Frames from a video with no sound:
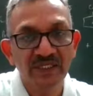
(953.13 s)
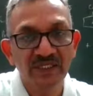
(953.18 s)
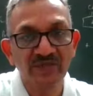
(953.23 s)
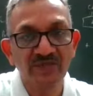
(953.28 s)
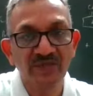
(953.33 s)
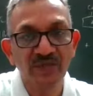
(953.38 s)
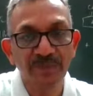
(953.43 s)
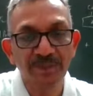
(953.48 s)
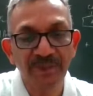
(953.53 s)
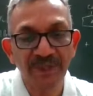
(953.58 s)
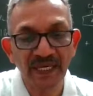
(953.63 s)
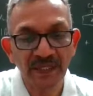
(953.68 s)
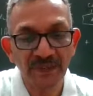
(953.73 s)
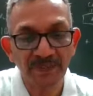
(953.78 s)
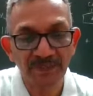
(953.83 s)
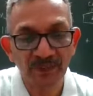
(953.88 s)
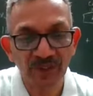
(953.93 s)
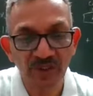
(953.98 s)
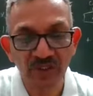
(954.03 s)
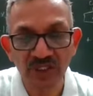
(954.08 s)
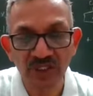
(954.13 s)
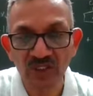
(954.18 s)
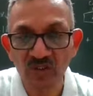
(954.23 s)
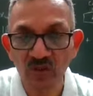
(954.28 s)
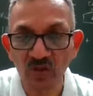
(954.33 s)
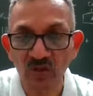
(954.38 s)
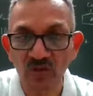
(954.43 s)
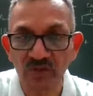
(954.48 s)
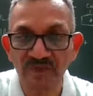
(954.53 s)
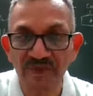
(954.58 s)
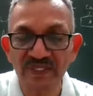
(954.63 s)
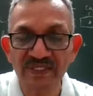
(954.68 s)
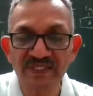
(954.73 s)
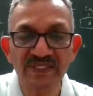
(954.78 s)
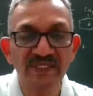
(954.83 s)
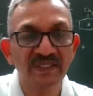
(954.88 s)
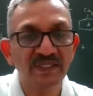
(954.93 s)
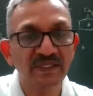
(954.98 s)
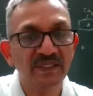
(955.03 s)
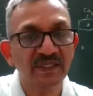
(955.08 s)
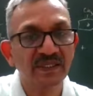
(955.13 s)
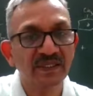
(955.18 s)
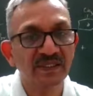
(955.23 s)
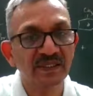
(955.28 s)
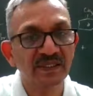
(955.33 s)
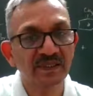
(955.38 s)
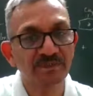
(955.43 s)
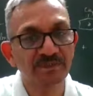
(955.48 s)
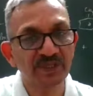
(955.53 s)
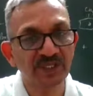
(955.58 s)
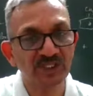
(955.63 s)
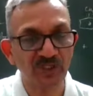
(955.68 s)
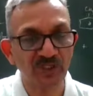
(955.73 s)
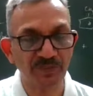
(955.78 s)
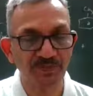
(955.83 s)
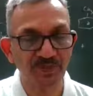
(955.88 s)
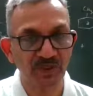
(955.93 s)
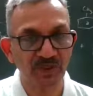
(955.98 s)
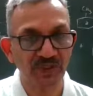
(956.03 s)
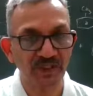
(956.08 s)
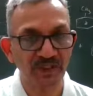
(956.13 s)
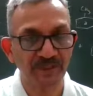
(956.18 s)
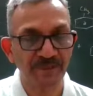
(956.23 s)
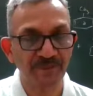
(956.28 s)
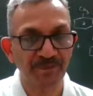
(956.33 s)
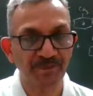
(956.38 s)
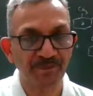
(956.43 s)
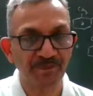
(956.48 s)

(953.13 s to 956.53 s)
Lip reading: Therefore, para product is always the major product.